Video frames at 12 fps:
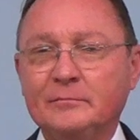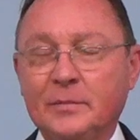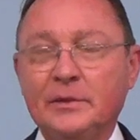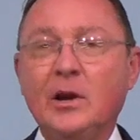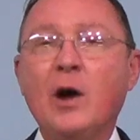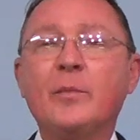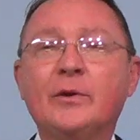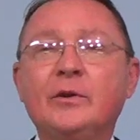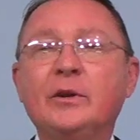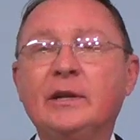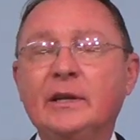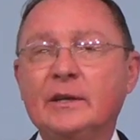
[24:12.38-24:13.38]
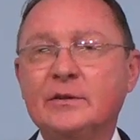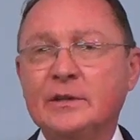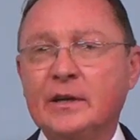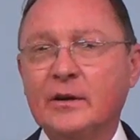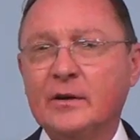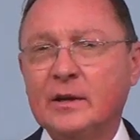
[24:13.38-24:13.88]
But the opportunity is
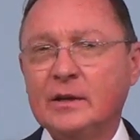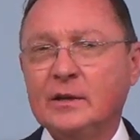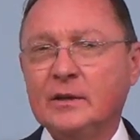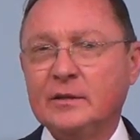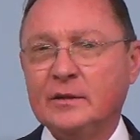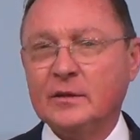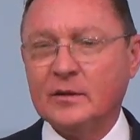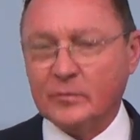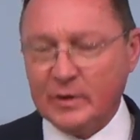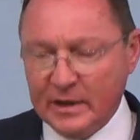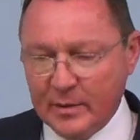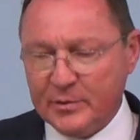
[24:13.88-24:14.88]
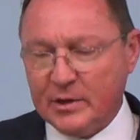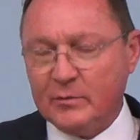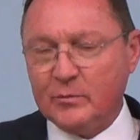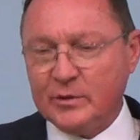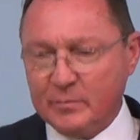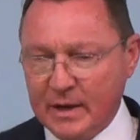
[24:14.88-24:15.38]
there. The
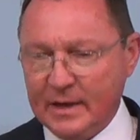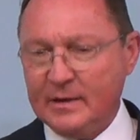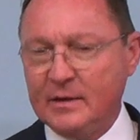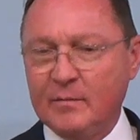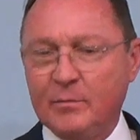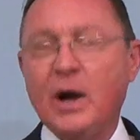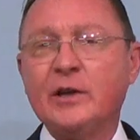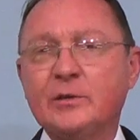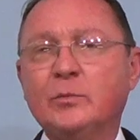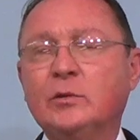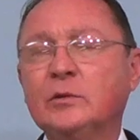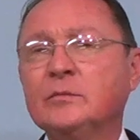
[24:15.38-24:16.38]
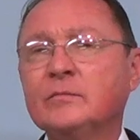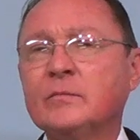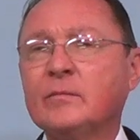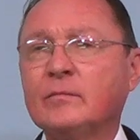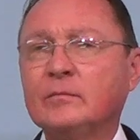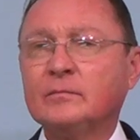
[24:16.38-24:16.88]
redemption was made possible.
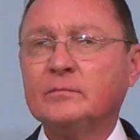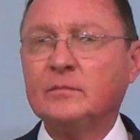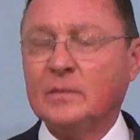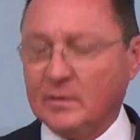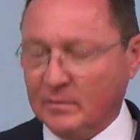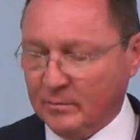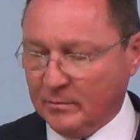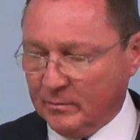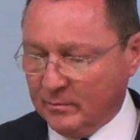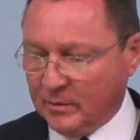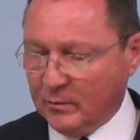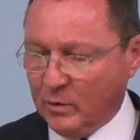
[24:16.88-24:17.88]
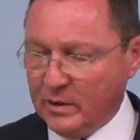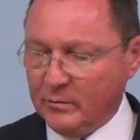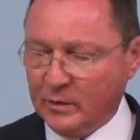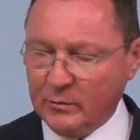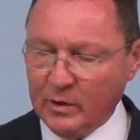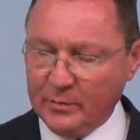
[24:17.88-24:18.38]
But when
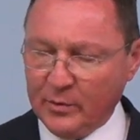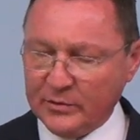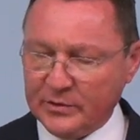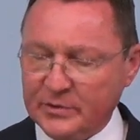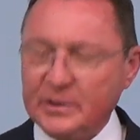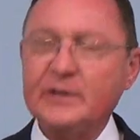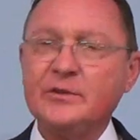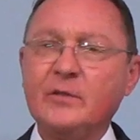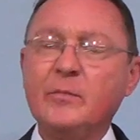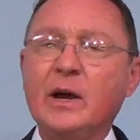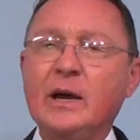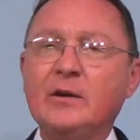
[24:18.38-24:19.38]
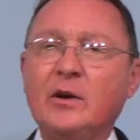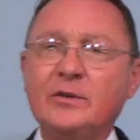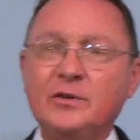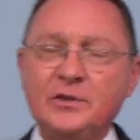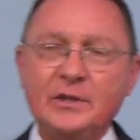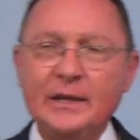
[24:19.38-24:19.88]
one person sets their mind on
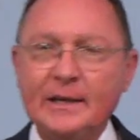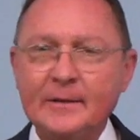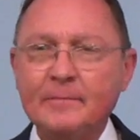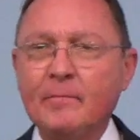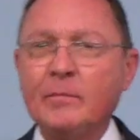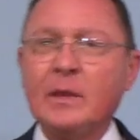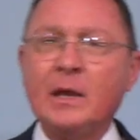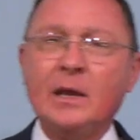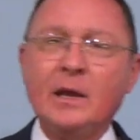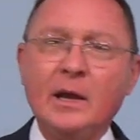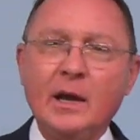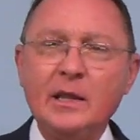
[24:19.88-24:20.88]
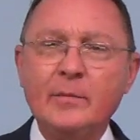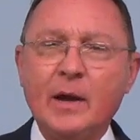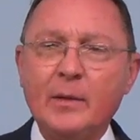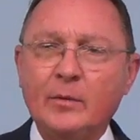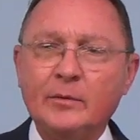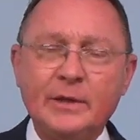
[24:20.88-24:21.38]
sin, and the
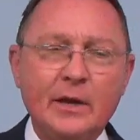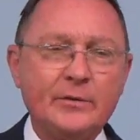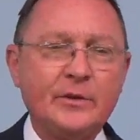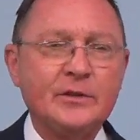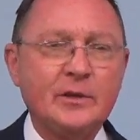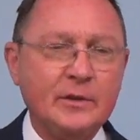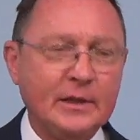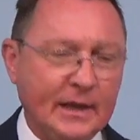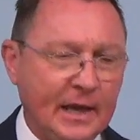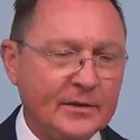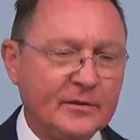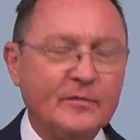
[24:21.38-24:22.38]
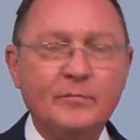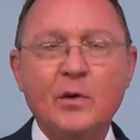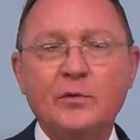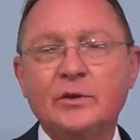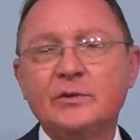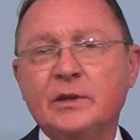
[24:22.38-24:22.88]
Bible tells us in the case of
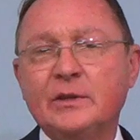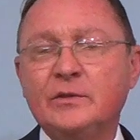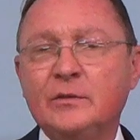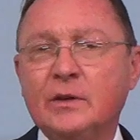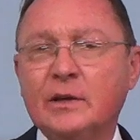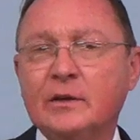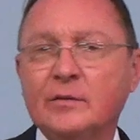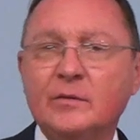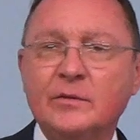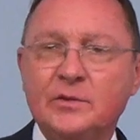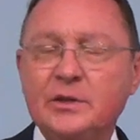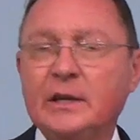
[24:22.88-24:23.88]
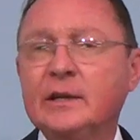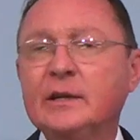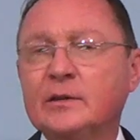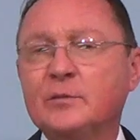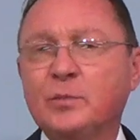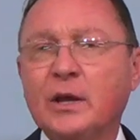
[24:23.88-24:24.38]
Moses, it, uh, sin
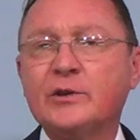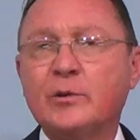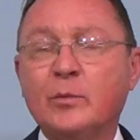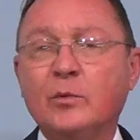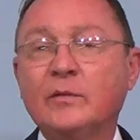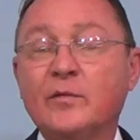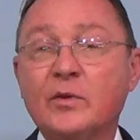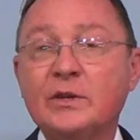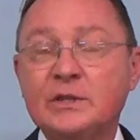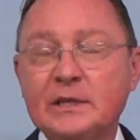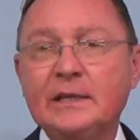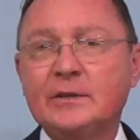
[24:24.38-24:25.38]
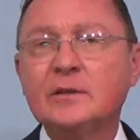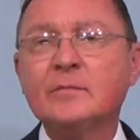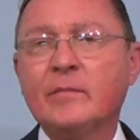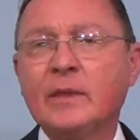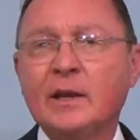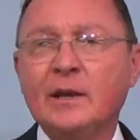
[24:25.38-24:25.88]
is pleasurable for a season.